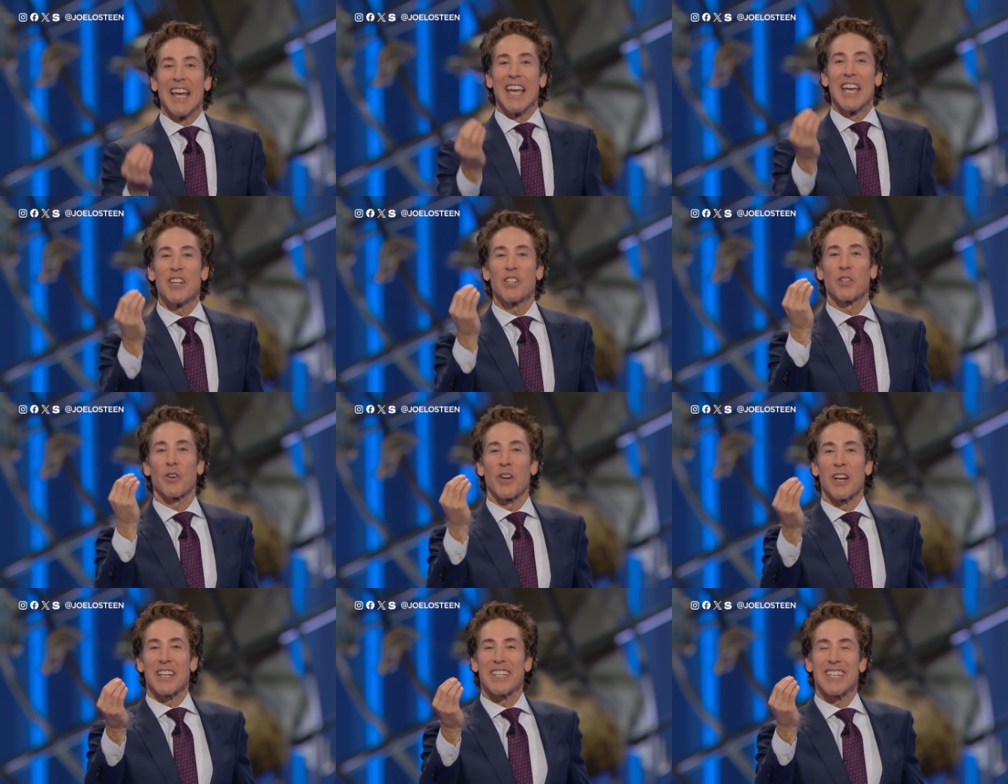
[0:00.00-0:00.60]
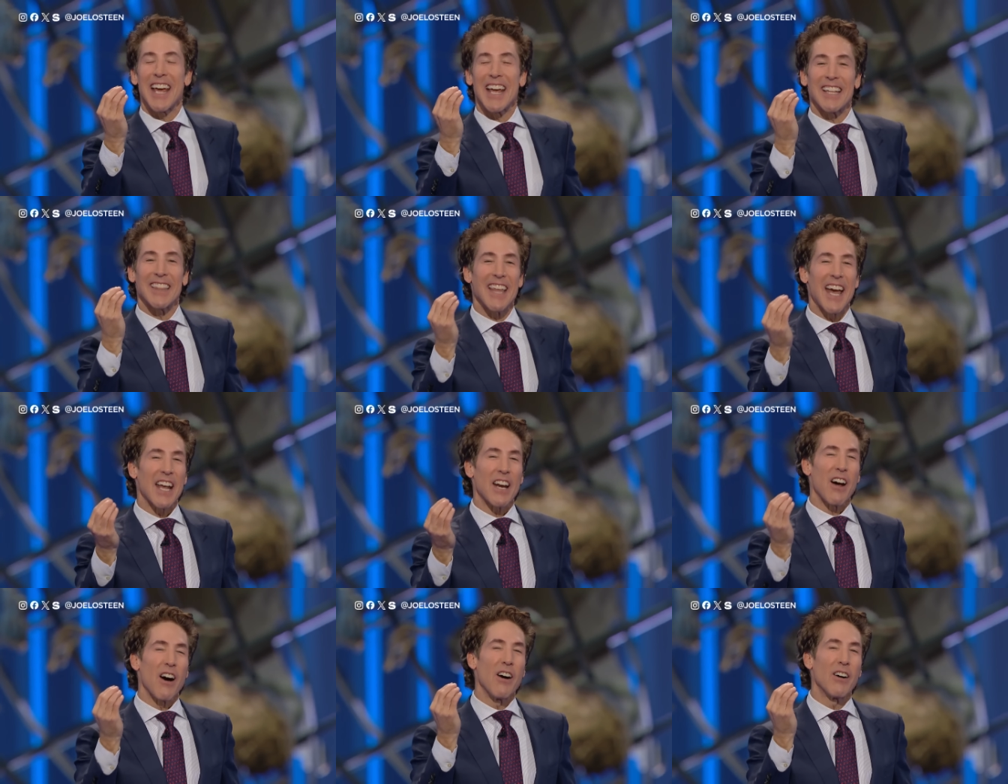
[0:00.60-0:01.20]
He's going to take
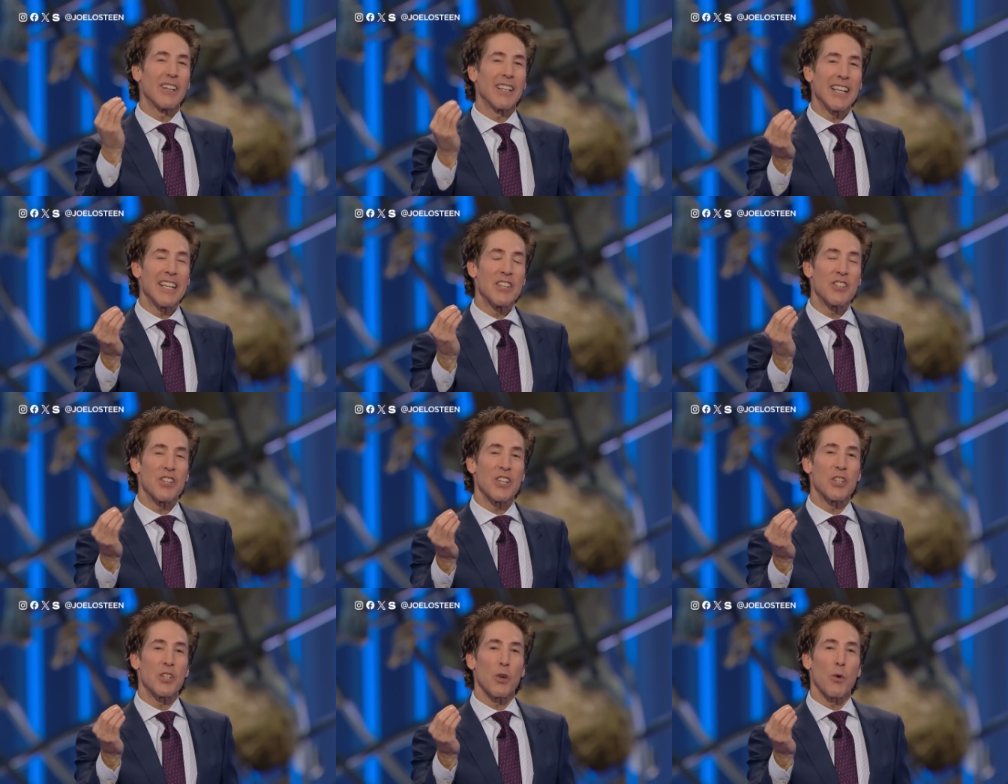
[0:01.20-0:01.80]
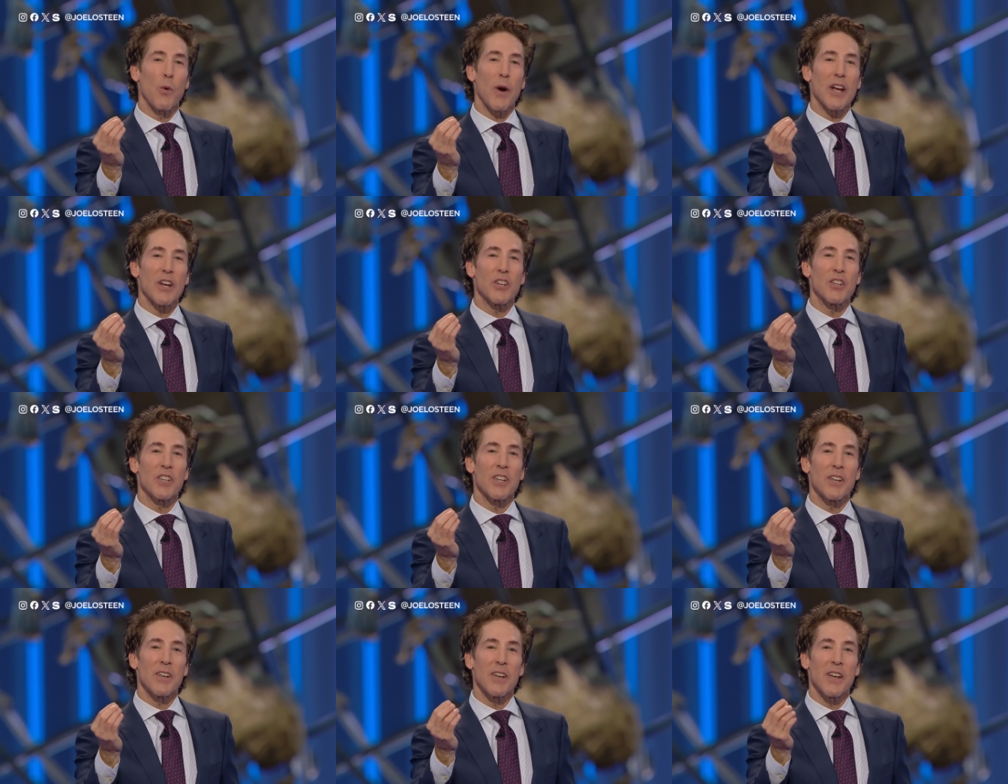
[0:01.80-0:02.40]
that ugly
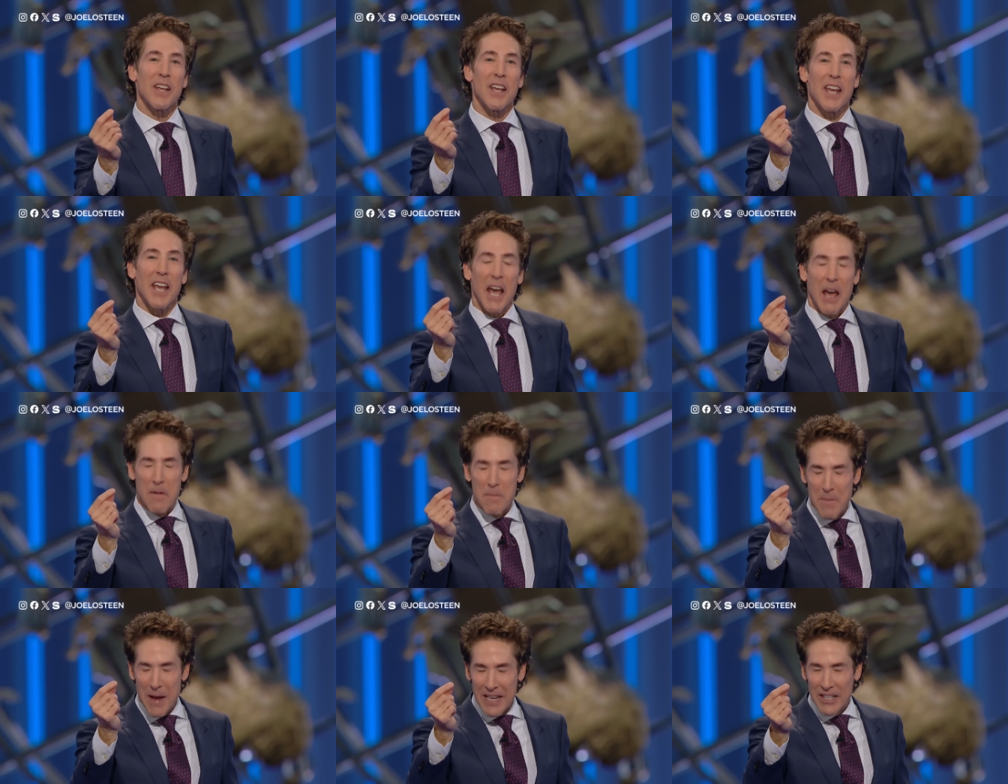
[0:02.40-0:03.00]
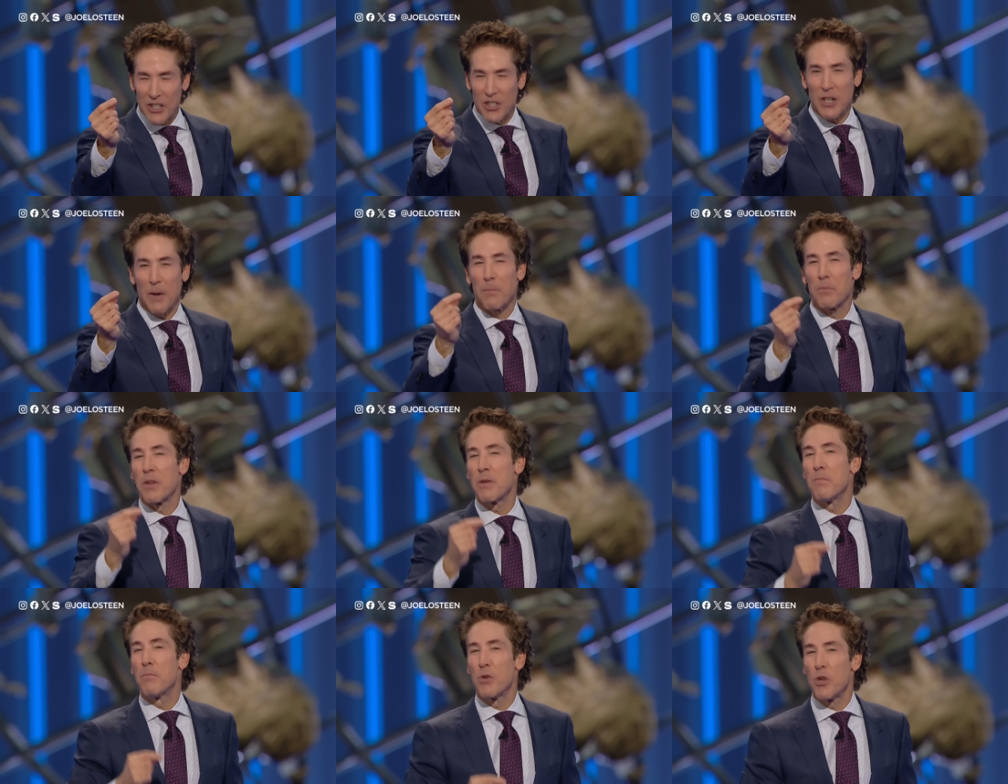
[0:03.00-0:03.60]
situation and make
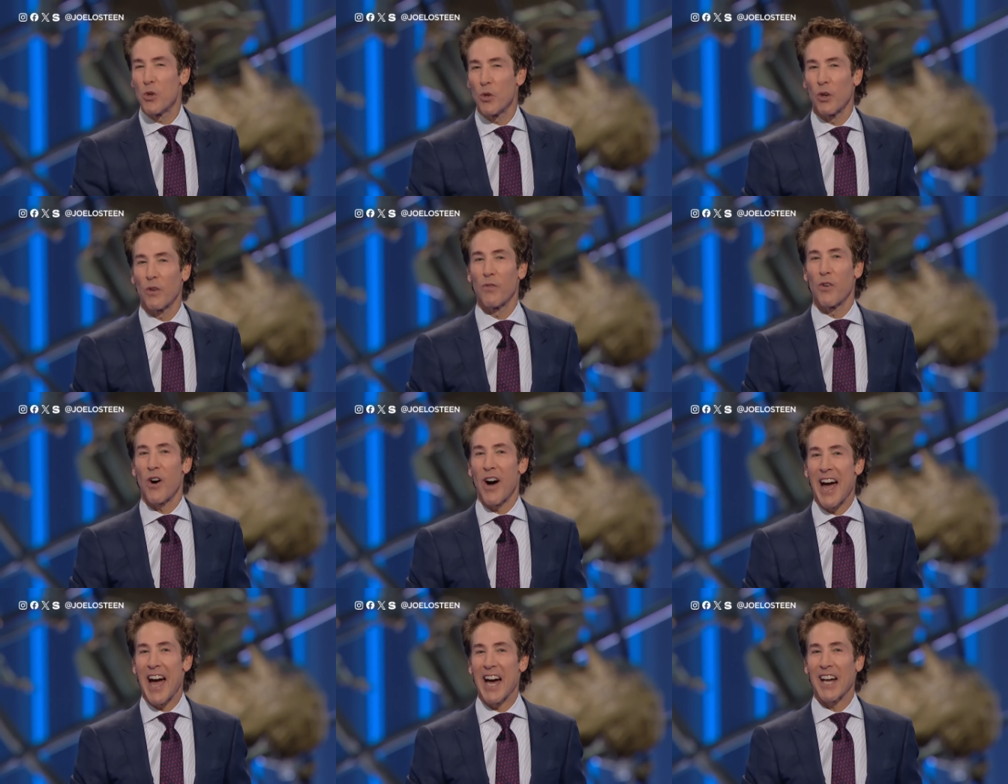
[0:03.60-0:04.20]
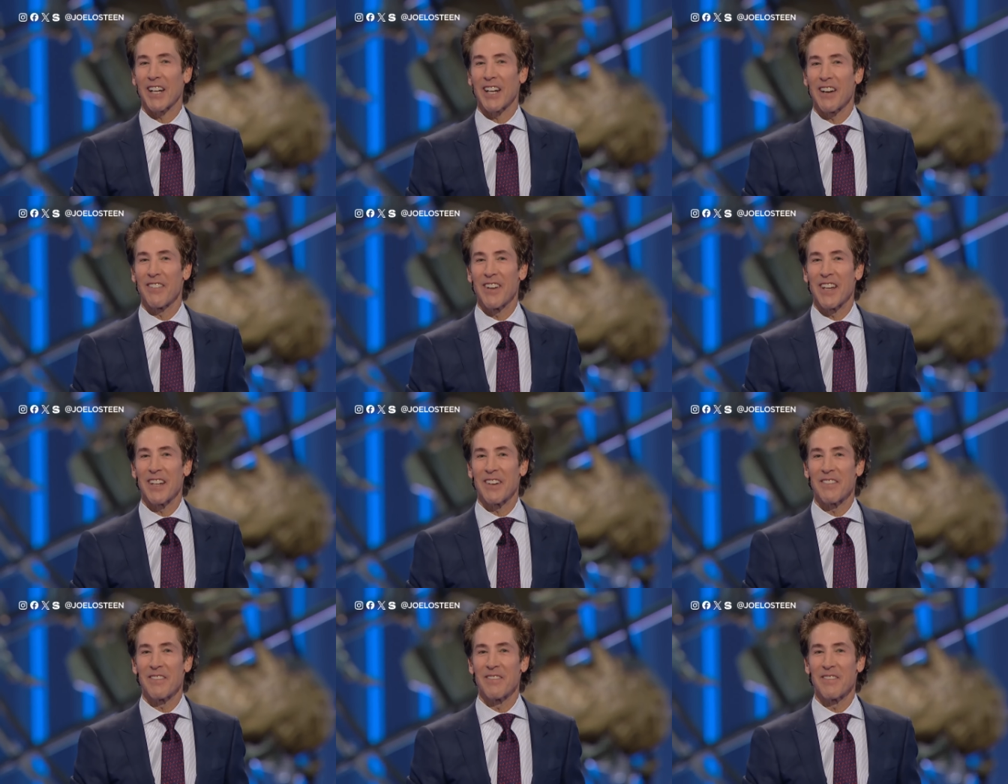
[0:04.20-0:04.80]
something beautiful out of it.